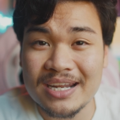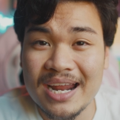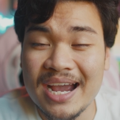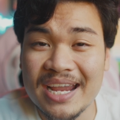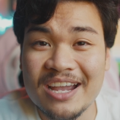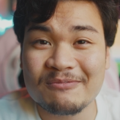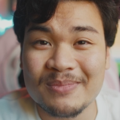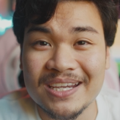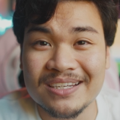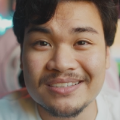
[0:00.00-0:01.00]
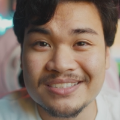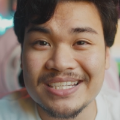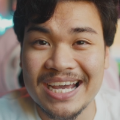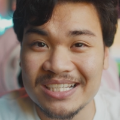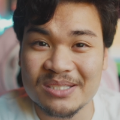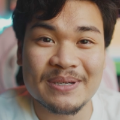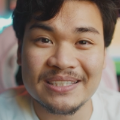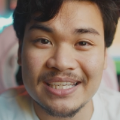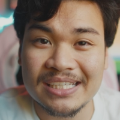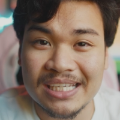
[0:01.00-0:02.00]
that I have made to add to my
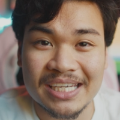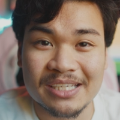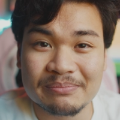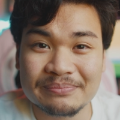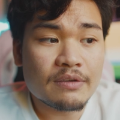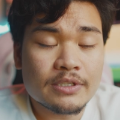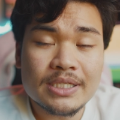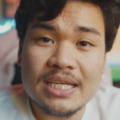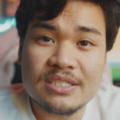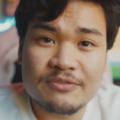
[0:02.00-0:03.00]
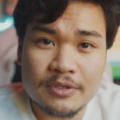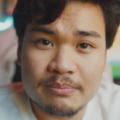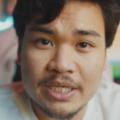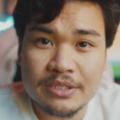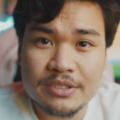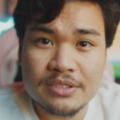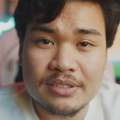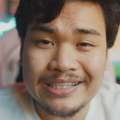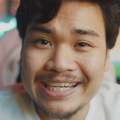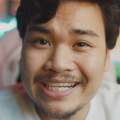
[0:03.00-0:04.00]
lighting kit. I feel like as
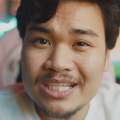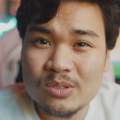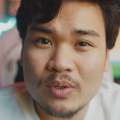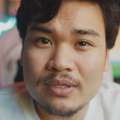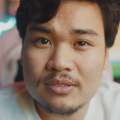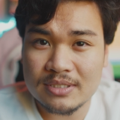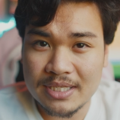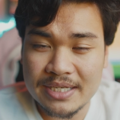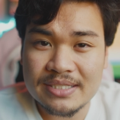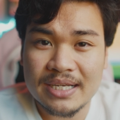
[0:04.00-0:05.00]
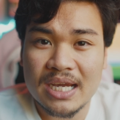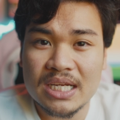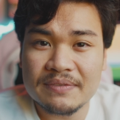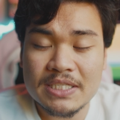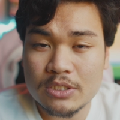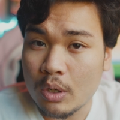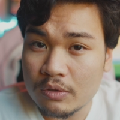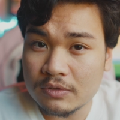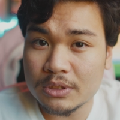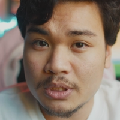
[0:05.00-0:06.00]
filmmakers, lighting is one of those things that kind of gets
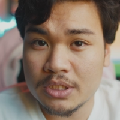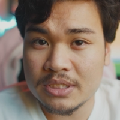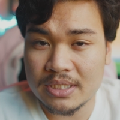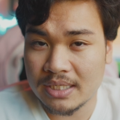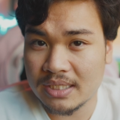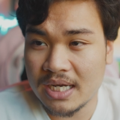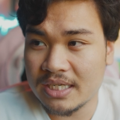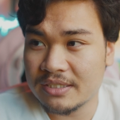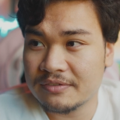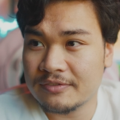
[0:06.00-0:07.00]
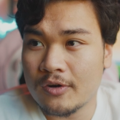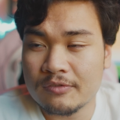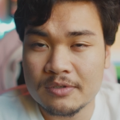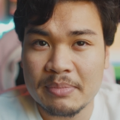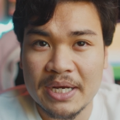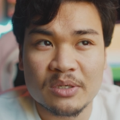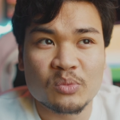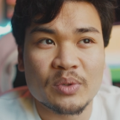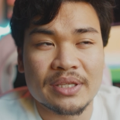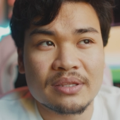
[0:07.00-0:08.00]
overlooked and kind of
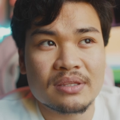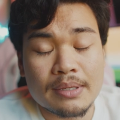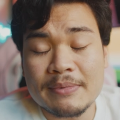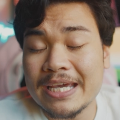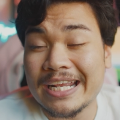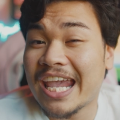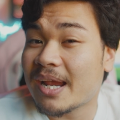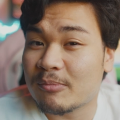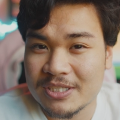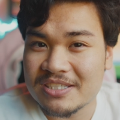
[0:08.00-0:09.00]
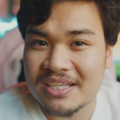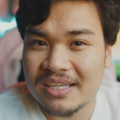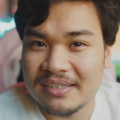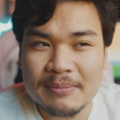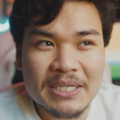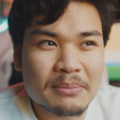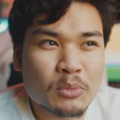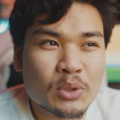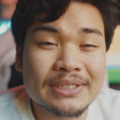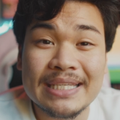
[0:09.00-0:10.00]
overbeared with, let me get a camera instead, let me get
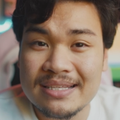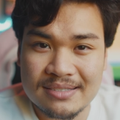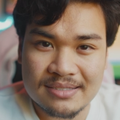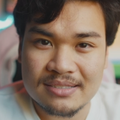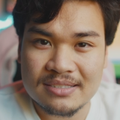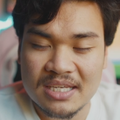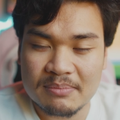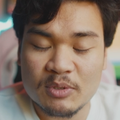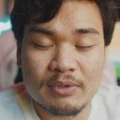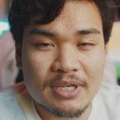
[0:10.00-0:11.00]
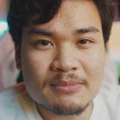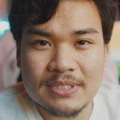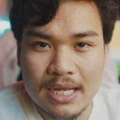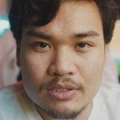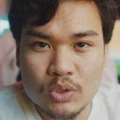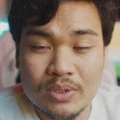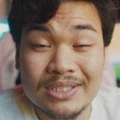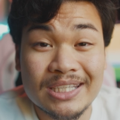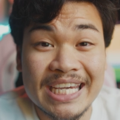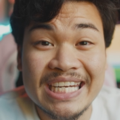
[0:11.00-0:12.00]
more lenses instead. But when it comes down to
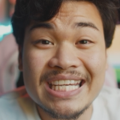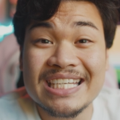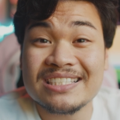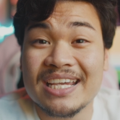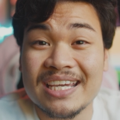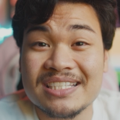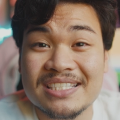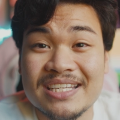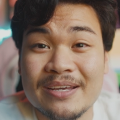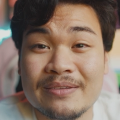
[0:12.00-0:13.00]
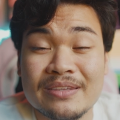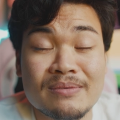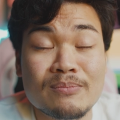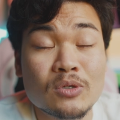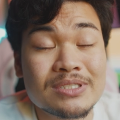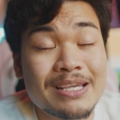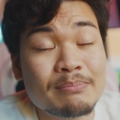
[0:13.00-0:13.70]
it, lighting is hands down the most